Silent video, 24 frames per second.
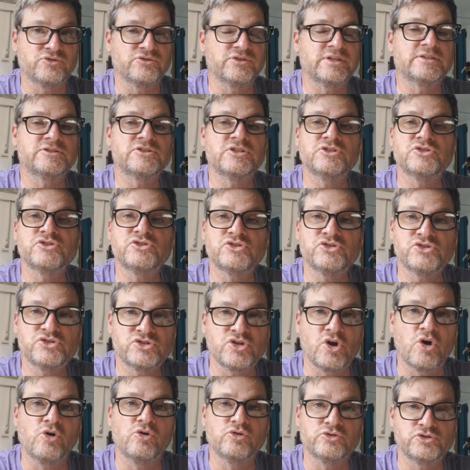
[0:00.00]
This is
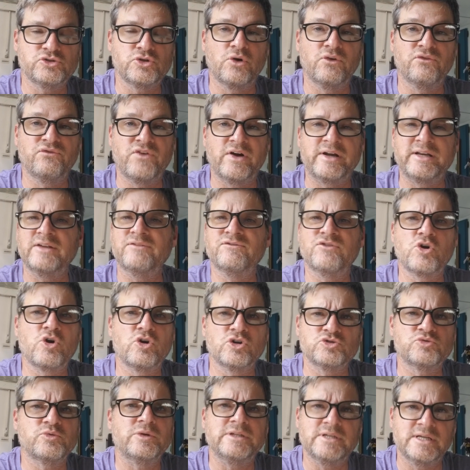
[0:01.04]
so, so funny. Of
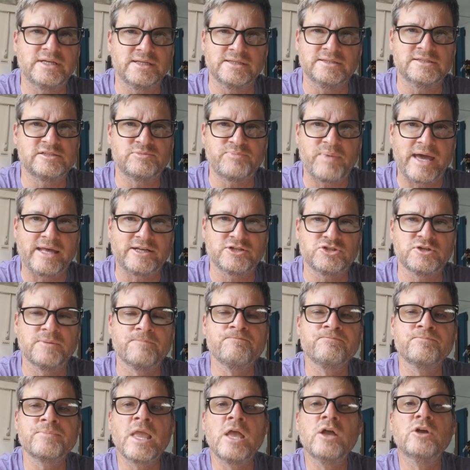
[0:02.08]
course, we did it in Spanish.
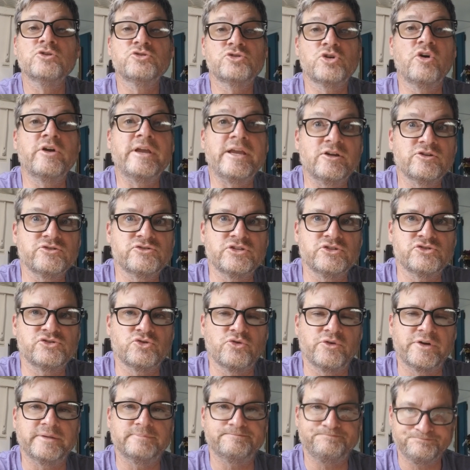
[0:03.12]
So here's the
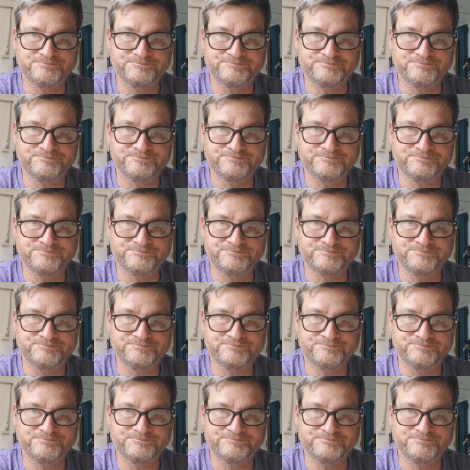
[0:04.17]
story.